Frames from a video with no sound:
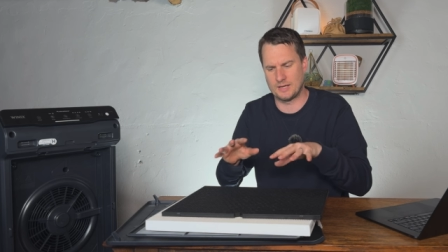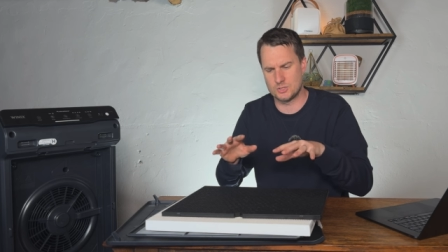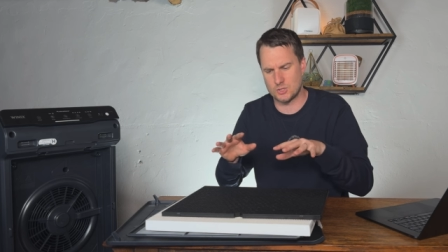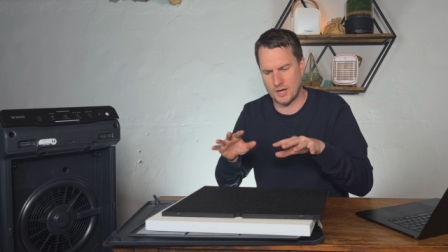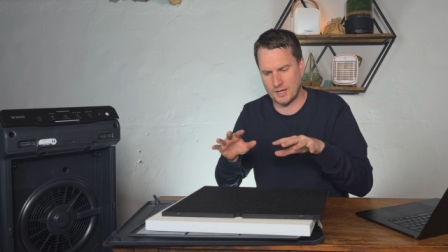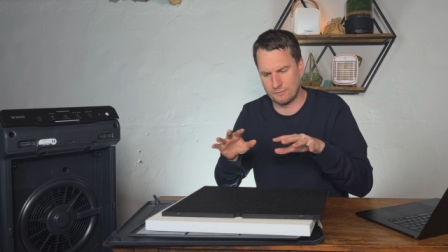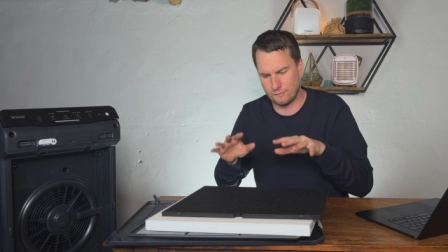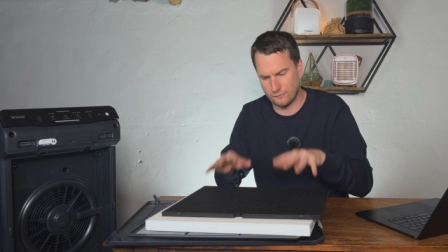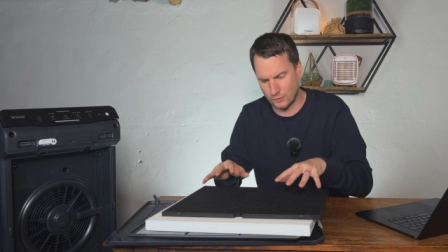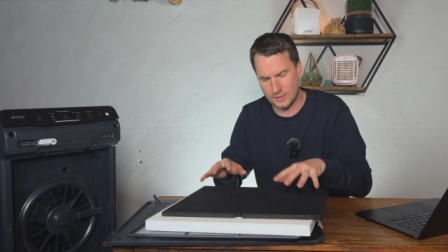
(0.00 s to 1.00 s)
it dry
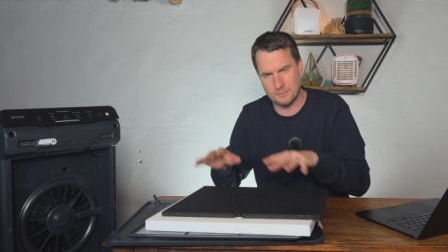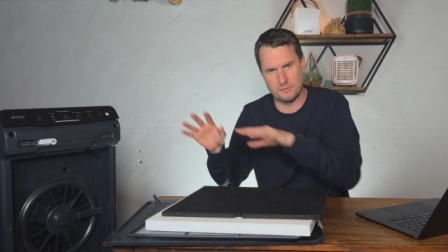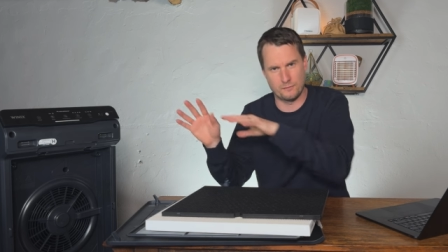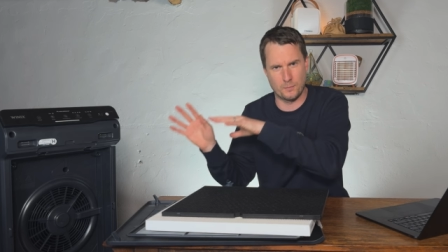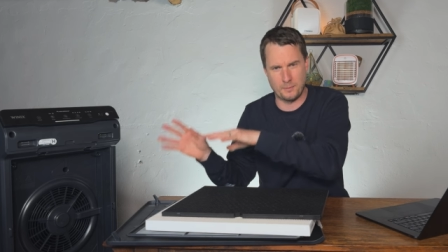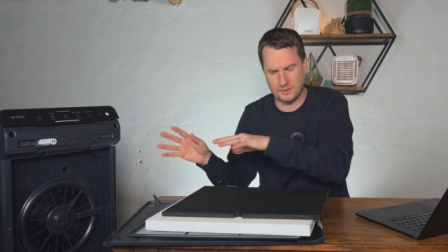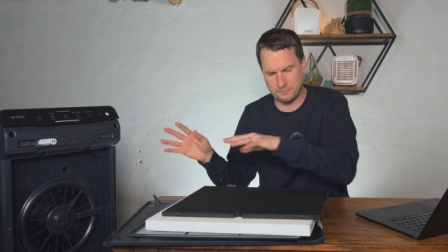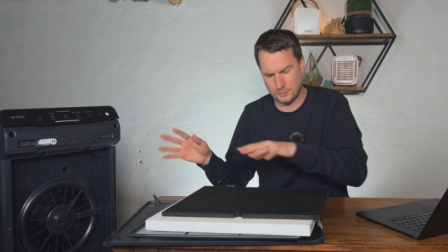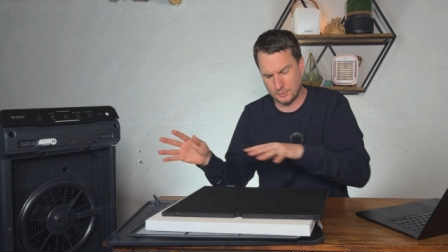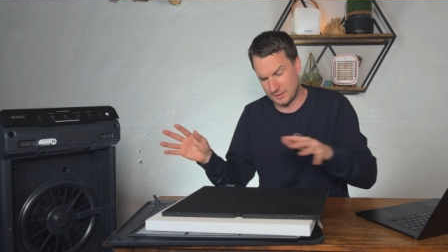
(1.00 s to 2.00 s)
fully before
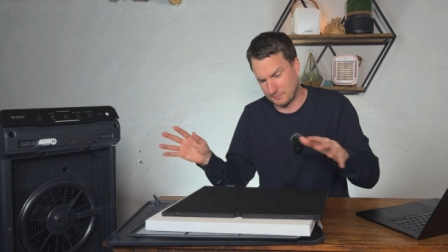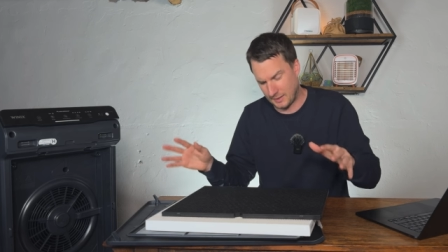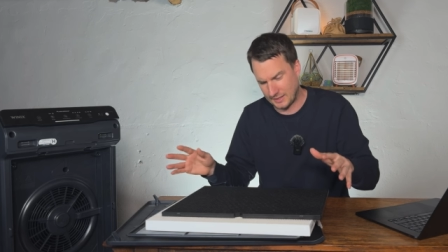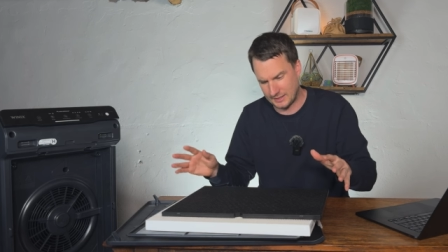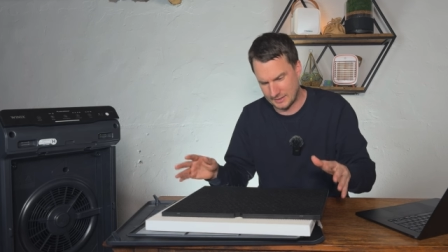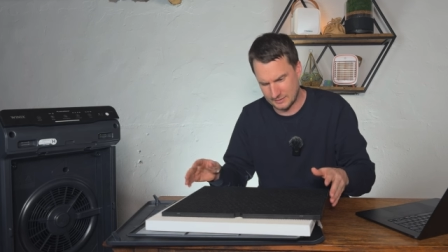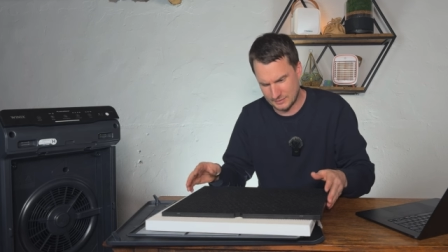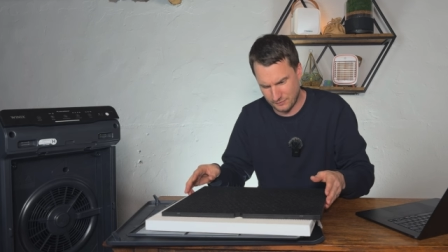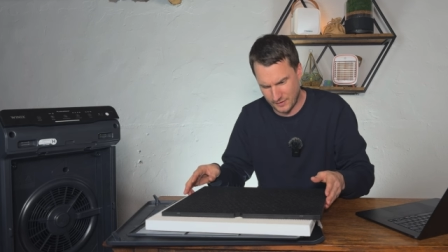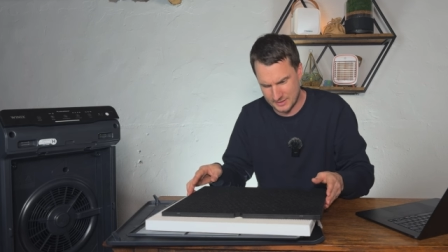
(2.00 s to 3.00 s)
putting it back in the
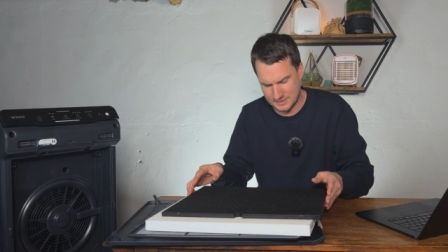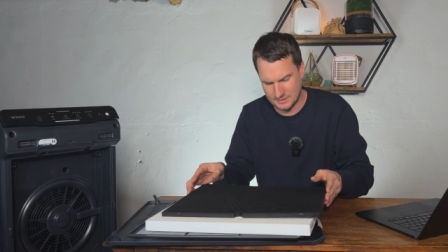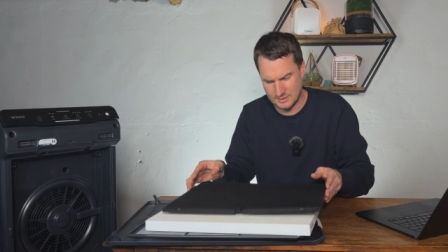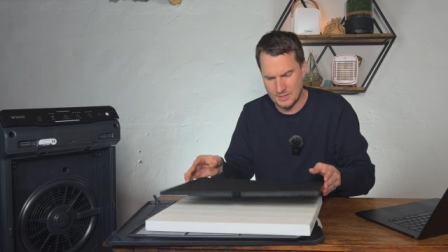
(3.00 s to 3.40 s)
device.